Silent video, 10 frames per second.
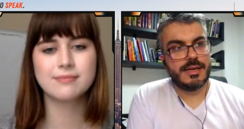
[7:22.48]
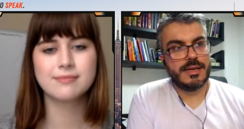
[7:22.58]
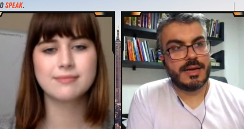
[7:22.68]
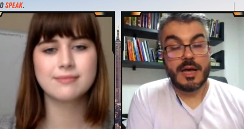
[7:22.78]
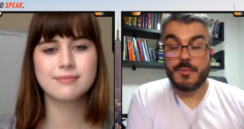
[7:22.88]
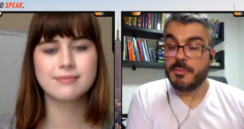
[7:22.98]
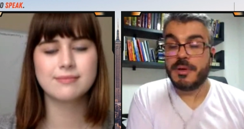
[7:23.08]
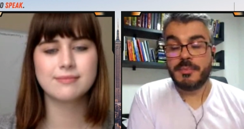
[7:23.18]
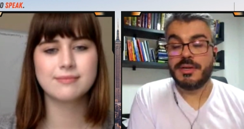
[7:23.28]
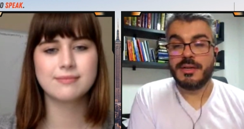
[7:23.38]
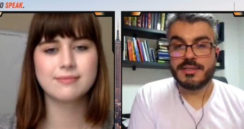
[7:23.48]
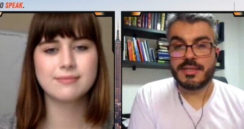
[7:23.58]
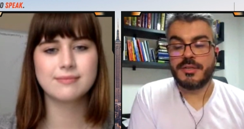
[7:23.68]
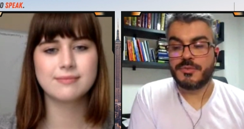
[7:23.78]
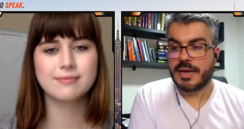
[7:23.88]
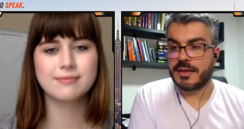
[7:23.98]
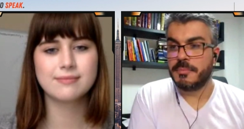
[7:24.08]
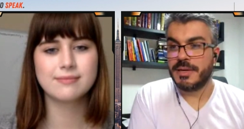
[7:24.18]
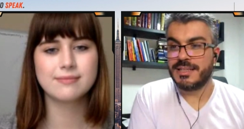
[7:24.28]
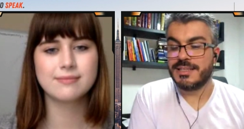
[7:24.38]
Speaker 1: Uh, I remember Star Trek,
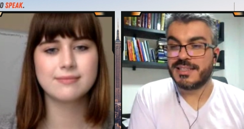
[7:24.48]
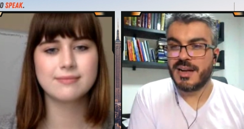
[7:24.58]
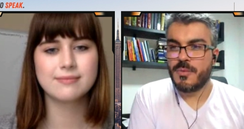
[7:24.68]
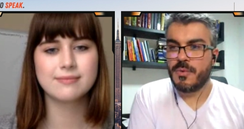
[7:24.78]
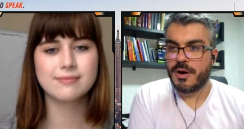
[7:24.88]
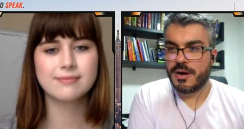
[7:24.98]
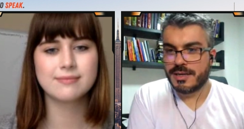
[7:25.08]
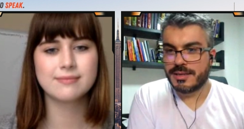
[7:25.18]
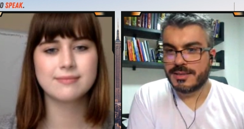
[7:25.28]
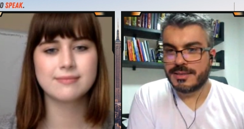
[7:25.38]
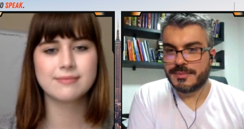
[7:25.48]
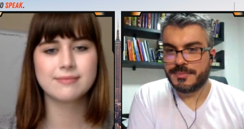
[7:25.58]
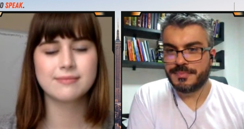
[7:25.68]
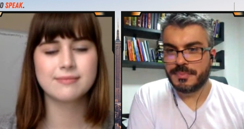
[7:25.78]
but Star Wars.